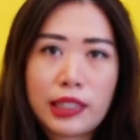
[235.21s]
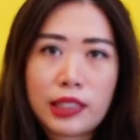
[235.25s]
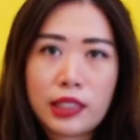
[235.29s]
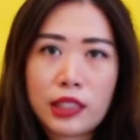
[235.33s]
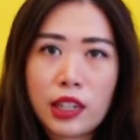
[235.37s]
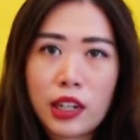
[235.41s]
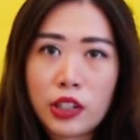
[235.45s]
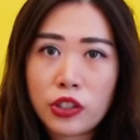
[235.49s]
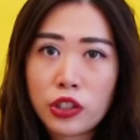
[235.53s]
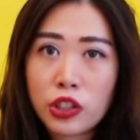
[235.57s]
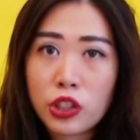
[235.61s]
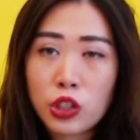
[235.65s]

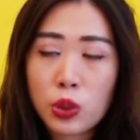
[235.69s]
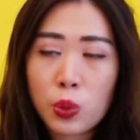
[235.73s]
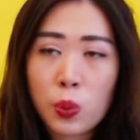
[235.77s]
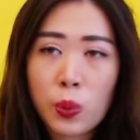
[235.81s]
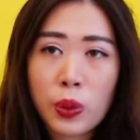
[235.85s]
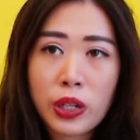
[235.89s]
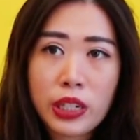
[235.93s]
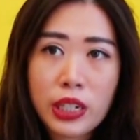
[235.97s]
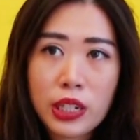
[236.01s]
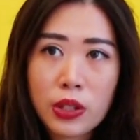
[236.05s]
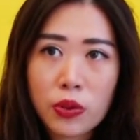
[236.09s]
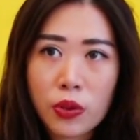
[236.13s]
Over here it
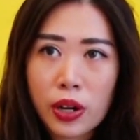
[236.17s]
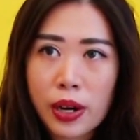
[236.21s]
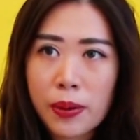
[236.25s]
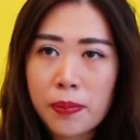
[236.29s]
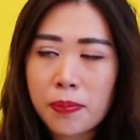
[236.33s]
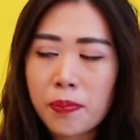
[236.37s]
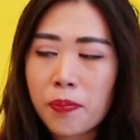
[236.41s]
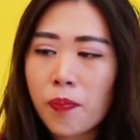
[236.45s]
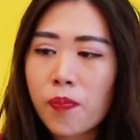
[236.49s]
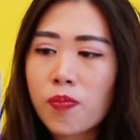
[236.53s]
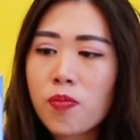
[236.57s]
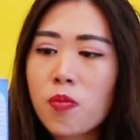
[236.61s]
has
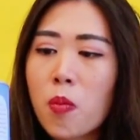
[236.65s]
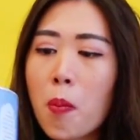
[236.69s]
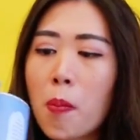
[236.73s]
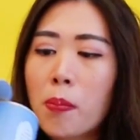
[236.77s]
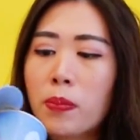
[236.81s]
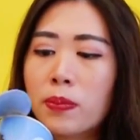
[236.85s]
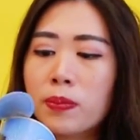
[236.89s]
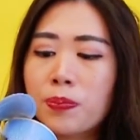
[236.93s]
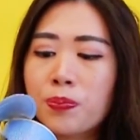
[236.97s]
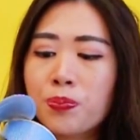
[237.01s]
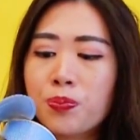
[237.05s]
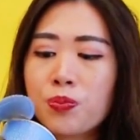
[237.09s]
120
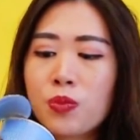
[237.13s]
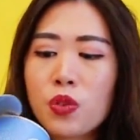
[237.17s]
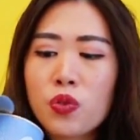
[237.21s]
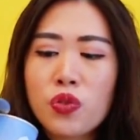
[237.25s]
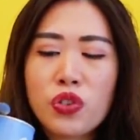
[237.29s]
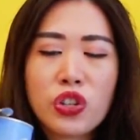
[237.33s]
grams,